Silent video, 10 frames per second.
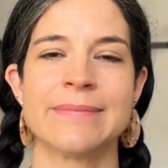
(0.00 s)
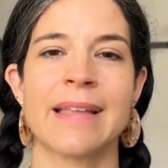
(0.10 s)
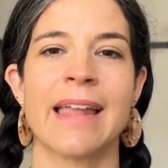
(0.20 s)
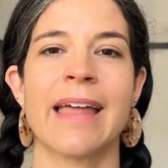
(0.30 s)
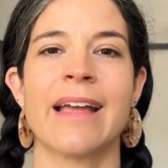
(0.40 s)

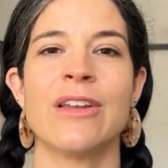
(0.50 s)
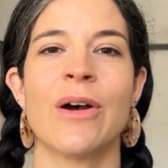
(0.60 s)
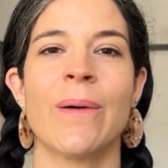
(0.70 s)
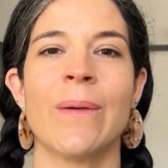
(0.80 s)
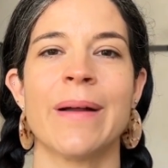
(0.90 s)
And I
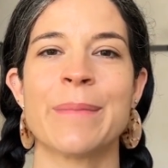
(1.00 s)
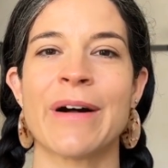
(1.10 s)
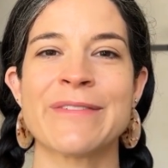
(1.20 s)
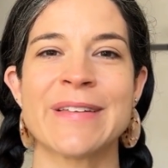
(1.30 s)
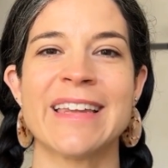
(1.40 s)
know I'm
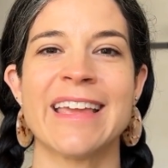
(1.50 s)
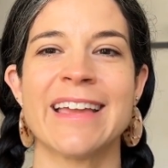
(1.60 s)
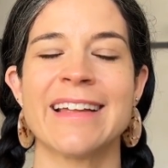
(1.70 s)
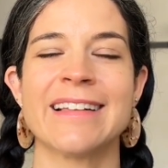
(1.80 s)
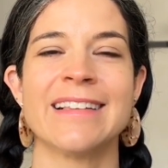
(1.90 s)
often
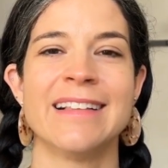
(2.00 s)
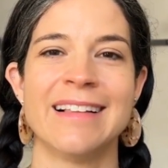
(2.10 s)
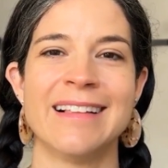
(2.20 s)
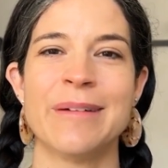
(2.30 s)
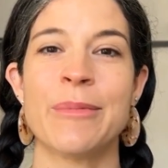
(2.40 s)
a
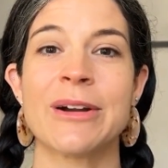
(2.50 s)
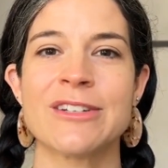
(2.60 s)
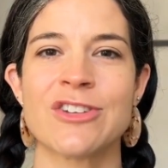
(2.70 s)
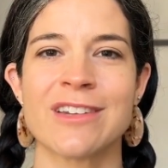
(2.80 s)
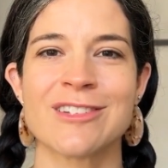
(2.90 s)
more
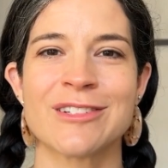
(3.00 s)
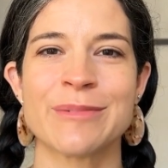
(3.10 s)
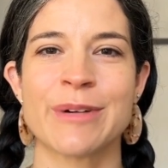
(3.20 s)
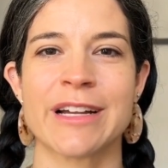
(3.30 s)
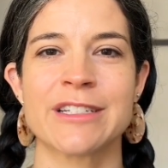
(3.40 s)
gentle
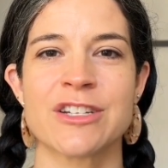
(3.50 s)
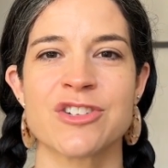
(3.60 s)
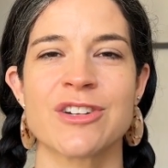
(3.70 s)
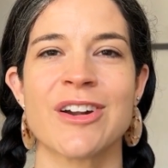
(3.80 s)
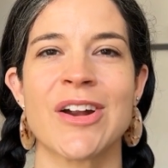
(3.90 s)

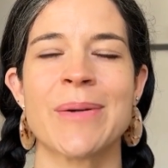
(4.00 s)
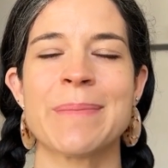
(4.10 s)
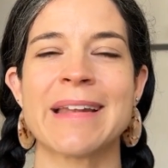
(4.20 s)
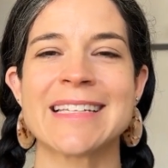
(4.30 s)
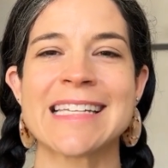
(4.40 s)
practitioner,
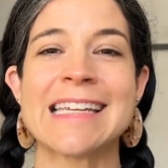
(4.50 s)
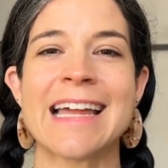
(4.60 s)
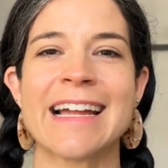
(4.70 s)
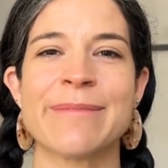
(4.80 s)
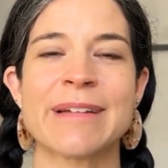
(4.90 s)
but
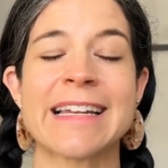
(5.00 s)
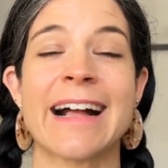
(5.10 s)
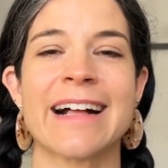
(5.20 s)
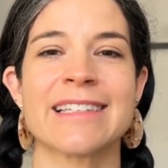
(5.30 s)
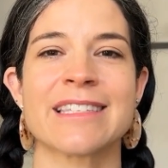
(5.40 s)
today I'm going to
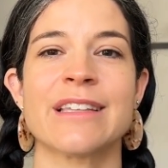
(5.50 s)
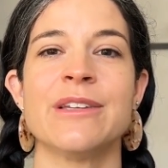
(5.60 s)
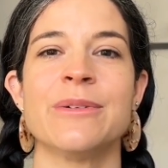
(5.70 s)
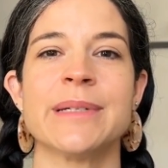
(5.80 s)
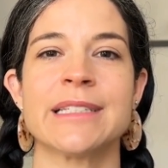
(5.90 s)
ask that
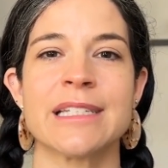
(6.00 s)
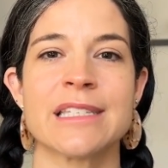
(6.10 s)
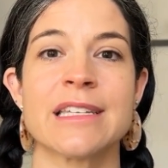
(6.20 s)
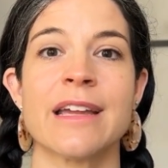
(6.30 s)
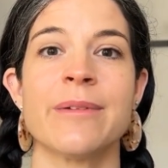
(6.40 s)
you really
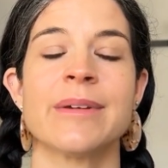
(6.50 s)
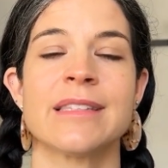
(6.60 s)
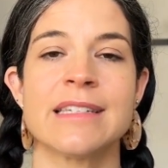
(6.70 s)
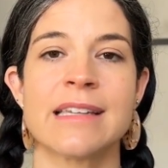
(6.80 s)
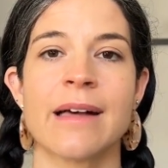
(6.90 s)
stay with
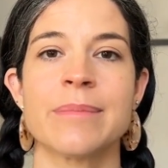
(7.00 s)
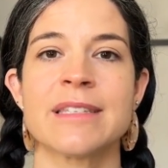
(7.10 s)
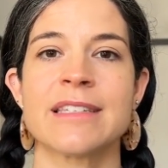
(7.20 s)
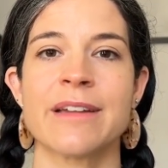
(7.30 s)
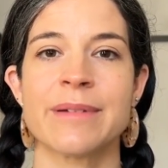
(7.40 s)
the depth,
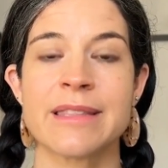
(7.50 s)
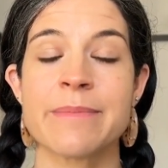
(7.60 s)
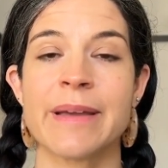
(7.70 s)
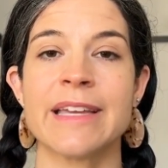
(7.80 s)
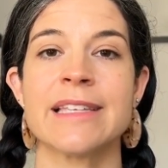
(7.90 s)
stay with the
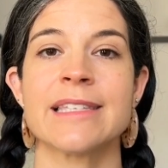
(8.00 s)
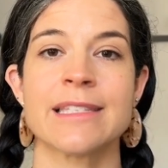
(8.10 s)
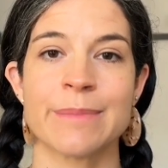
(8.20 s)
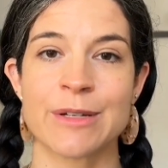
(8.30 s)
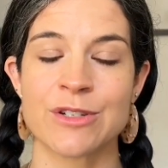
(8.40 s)
pace
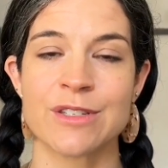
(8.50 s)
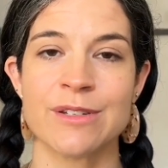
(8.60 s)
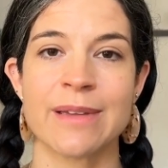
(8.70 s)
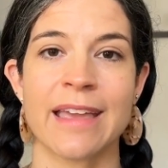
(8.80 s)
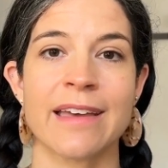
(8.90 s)
as much as
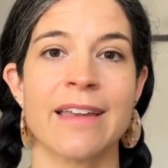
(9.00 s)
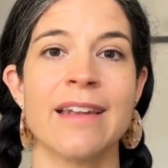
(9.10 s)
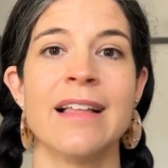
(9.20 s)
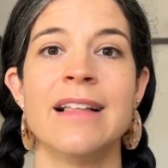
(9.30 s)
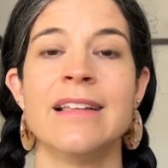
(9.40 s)
you can,
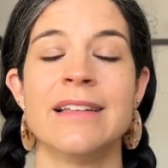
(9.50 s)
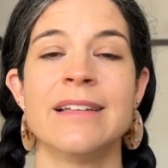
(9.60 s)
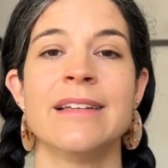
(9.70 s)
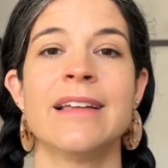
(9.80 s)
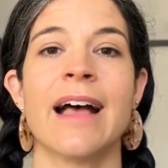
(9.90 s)

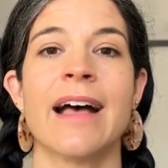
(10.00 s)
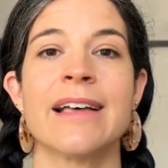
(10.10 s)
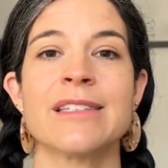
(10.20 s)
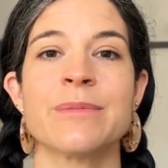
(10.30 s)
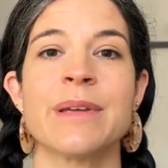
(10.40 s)

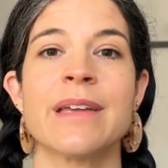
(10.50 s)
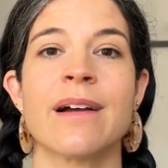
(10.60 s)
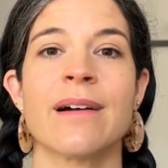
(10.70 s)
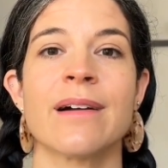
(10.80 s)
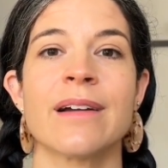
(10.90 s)
as we
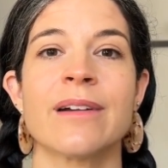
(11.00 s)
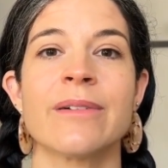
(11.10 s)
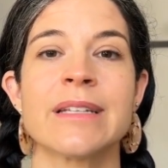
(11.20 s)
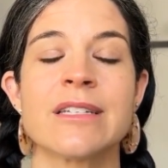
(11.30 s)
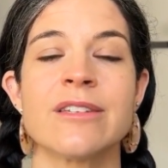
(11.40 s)
are
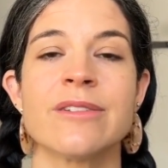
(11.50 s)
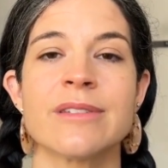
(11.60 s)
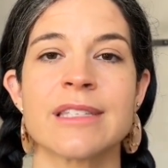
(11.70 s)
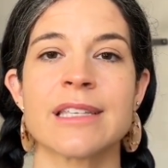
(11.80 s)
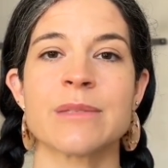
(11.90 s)
going to
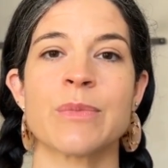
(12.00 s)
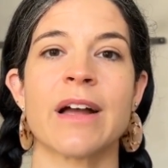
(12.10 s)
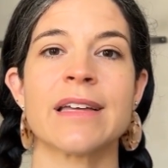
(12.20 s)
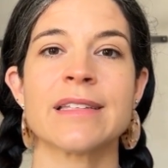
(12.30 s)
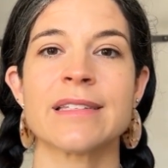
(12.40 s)
use this
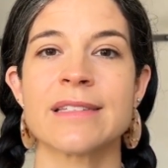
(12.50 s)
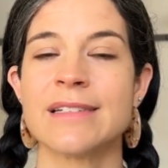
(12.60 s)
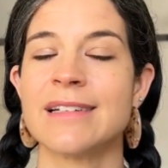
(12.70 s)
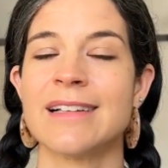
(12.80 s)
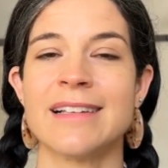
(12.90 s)
breath
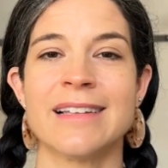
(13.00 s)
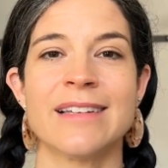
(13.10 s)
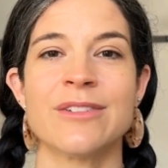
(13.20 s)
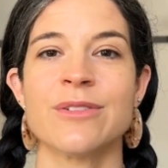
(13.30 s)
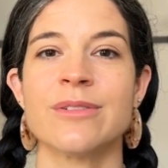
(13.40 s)

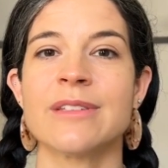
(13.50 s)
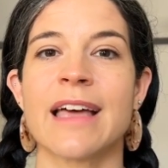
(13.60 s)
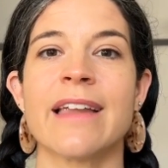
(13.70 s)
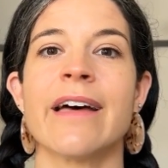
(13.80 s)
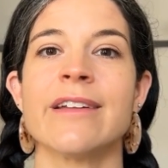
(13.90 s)
to
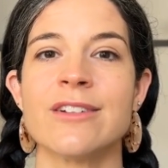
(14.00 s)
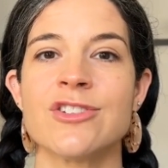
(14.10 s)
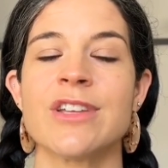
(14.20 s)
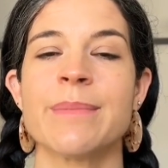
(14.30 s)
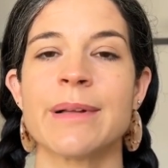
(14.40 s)
let
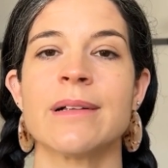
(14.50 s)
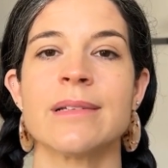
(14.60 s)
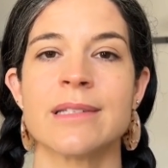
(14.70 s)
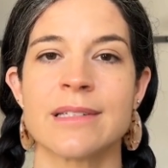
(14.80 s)
energy build.